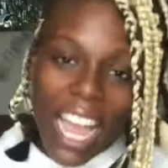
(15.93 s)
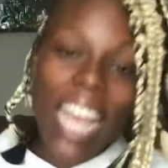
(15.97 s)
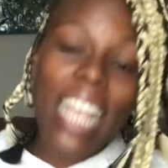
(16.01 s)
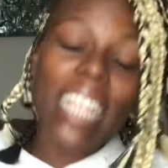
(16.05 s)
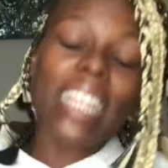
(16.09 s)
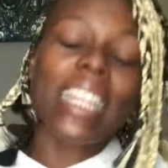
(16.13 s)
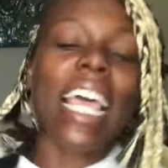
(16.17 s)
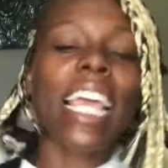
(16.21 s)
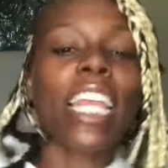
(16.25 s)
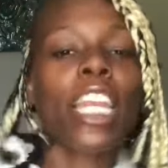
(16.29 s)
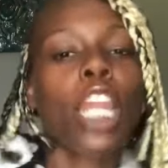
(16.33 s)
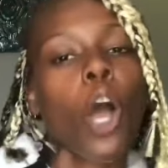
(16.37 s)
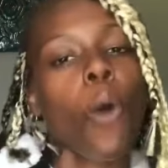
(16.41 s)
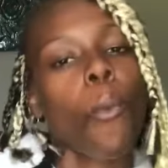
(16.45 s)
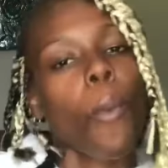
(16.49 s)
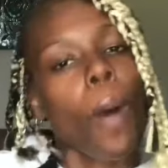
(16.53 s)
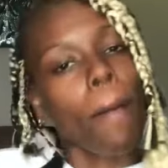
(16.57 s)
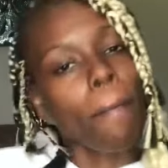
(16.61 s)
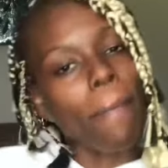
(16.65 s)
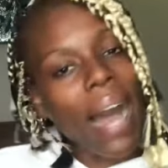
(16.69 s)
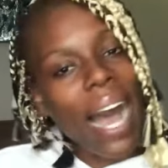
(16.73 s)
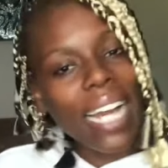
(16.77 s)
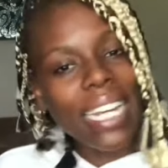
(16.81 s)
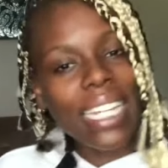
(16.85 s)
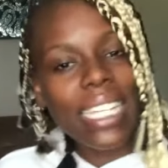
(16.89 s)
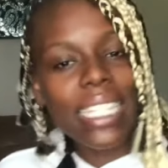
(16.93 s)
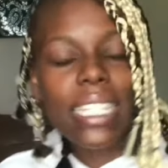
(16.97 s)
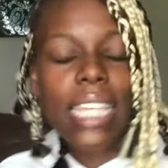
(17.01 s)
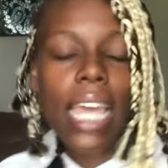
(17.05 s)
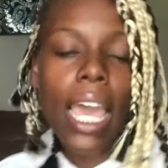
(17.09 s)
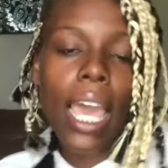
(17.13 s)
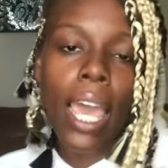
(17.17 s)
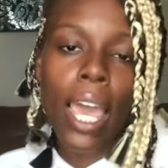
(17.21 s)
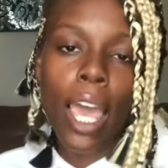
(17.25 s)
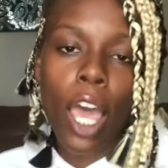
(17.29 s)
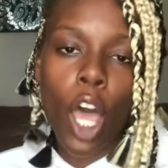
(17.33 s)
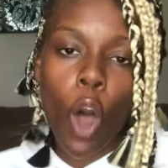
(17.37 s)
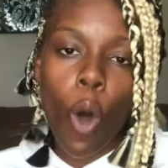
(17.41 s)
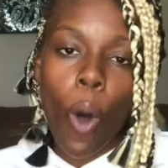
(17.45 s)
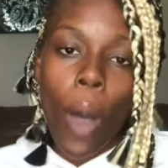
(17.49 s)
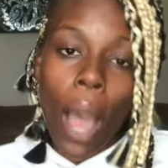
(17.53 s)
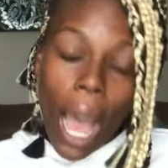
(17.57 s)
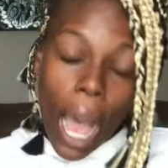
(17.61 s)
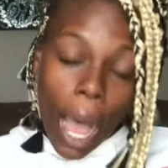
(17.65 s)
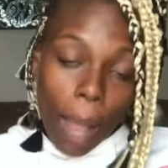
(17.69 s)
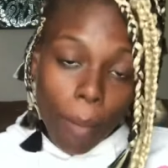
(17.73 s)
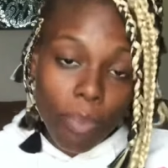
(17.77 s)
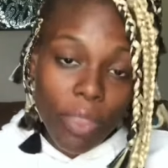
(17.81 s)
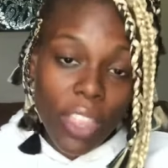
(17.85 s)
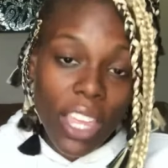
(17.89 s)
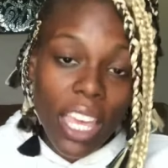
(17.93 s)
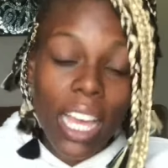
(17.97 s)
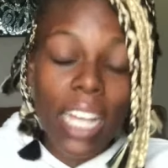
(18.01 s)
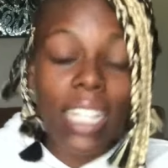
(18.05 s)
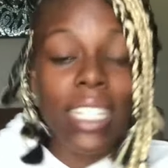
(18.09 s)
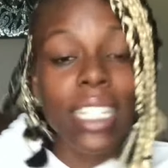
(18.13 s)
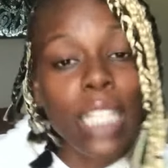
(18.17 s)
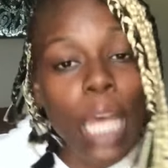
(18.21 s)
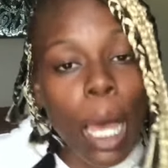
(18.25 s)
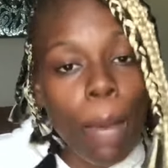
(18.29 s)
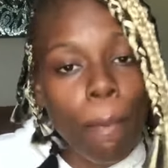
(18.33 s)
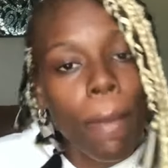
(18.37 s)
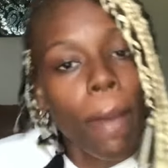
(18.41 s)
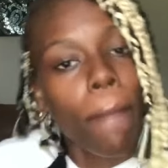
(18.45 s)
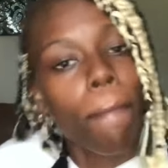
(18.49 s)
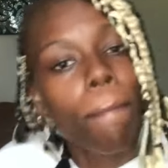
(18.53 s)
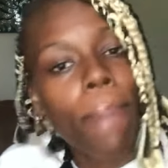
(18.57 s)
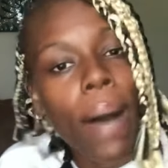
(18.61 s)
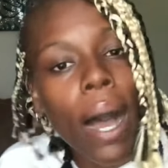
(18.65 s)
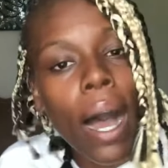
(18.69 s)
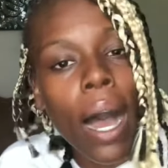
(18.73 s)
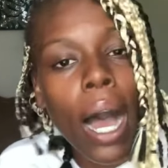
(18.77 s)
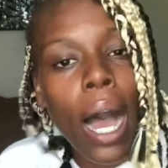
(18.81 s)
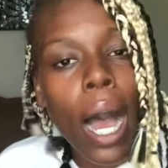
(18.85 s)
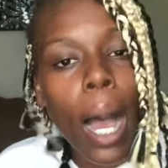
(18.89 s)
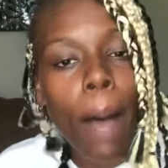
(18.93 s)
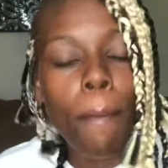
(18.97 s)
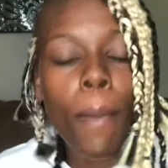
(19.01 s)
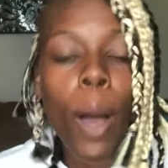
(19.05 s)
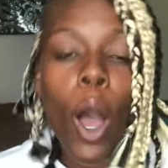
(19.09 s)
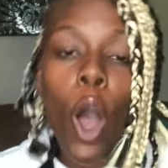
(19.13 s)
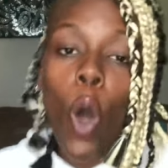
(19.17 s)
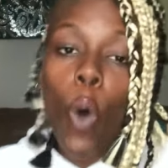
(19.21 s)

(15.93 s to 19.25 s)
They know I'm hot as hell, I'm the atomic bomb.